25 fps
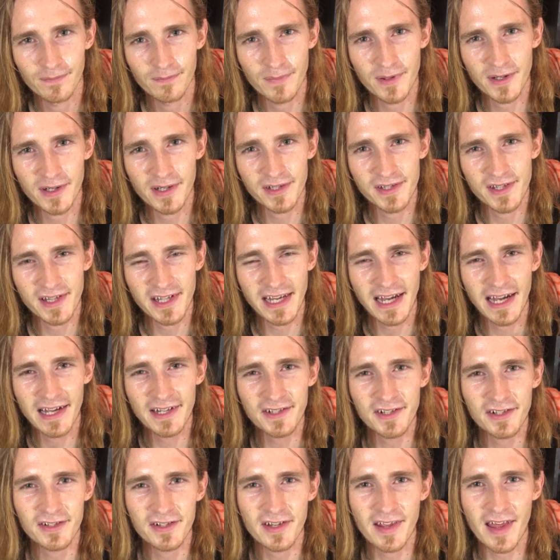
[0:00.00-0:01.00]
Because the
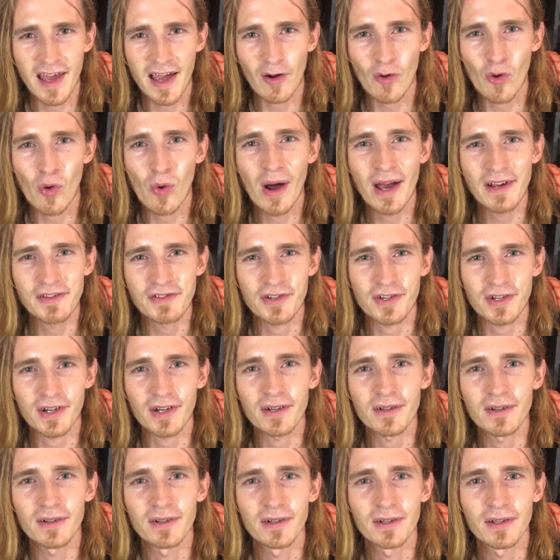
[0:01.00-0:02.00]
answer to that
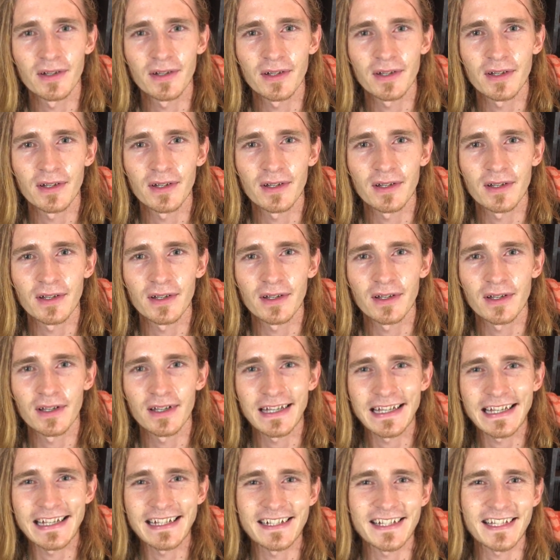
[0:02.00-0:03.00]
question
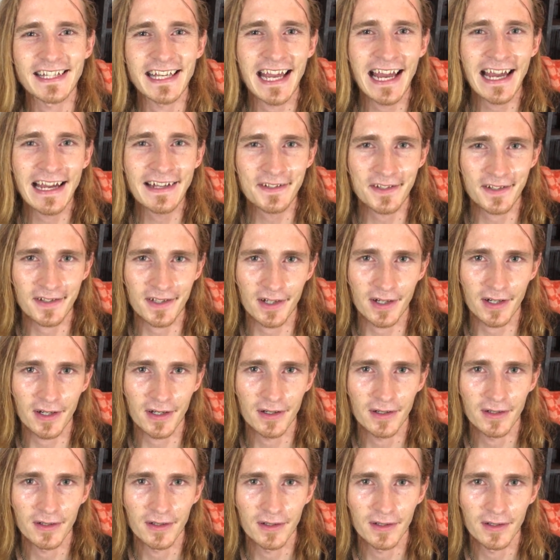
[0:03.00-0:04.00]
is the
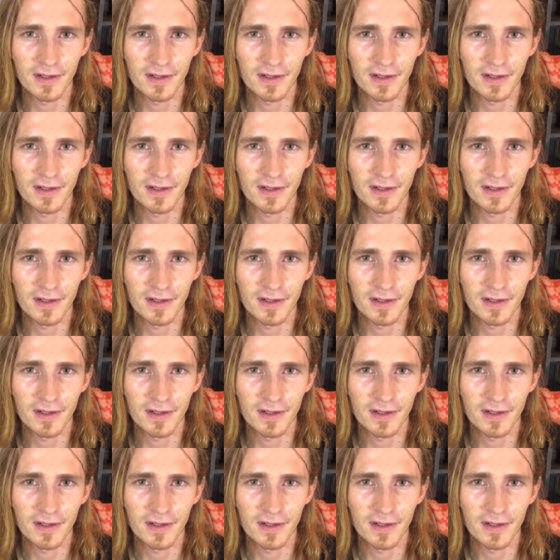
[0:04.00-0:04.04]
answer